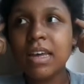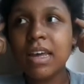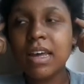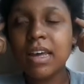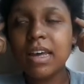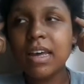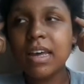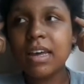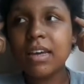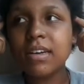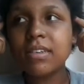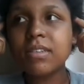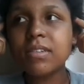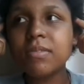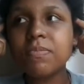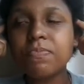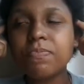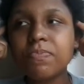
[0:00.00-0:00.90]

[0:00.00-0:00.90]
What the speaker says: And